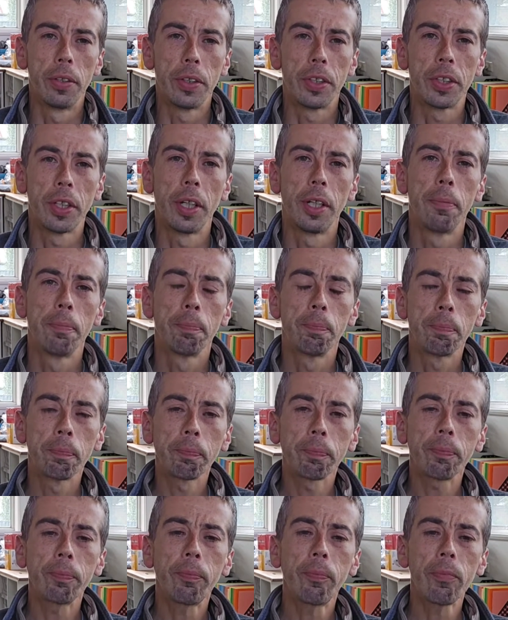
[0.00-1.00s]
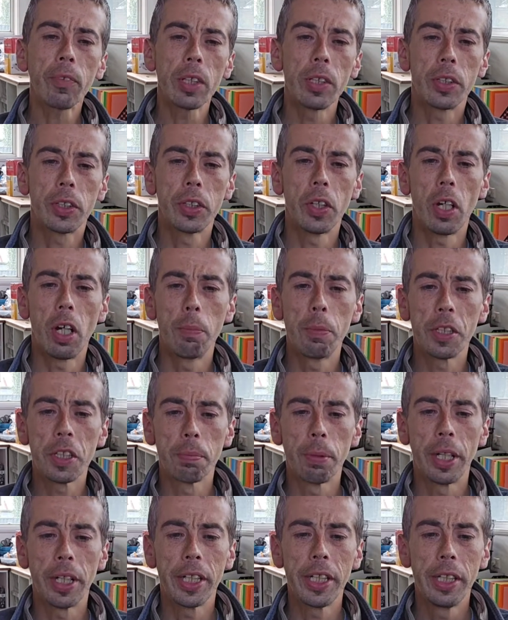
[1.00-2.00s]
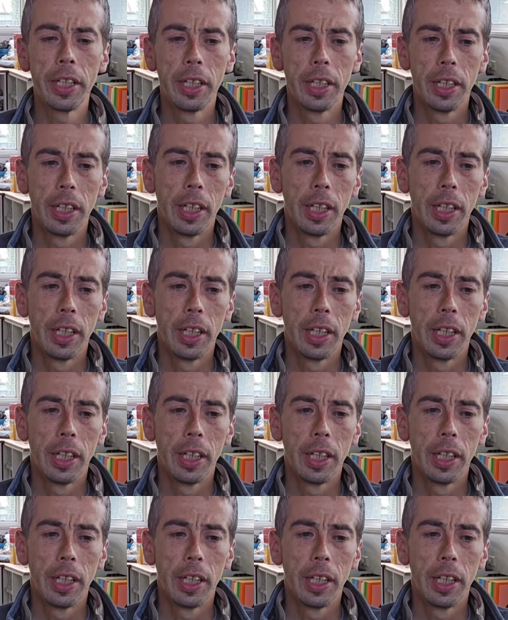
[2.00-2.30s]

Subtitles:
So time is money,